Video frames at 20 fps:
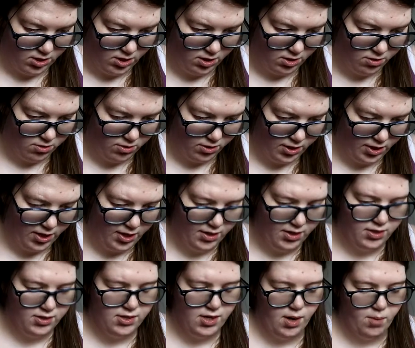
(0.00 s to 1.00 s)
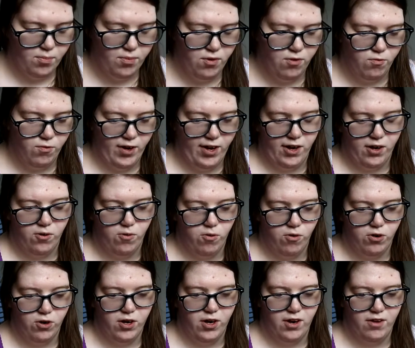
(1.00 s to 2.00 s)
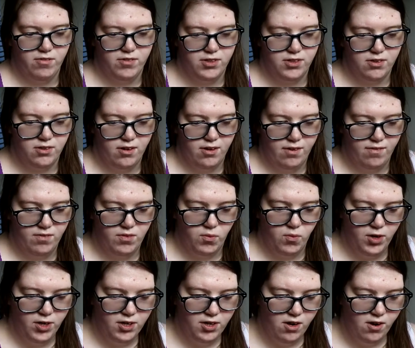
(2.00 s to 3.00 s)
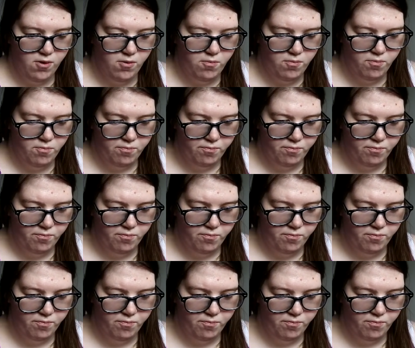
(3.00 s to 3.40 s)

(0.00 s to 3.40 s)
hit create in the top right hand corner of the window.